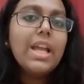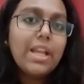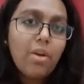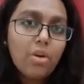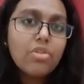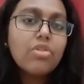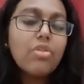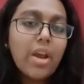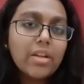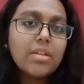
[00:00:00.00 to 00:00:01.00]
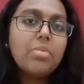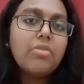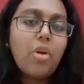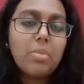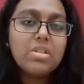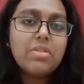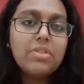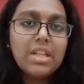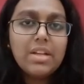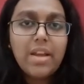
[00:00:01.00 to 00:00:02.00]
in order to track the performance
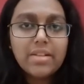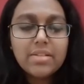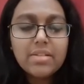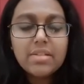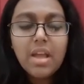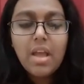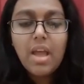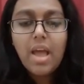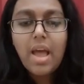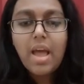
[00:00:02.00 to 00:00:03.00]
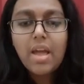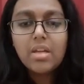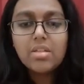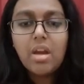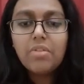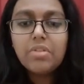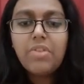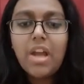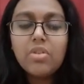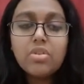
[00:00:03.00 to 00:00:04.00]
of the indexes, and however the
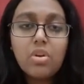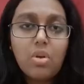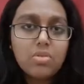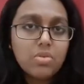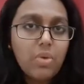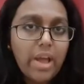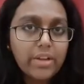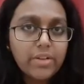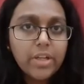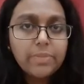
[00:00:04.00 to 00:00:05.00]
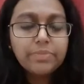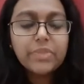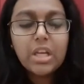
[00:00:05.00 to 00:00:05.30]
values are not so accurate.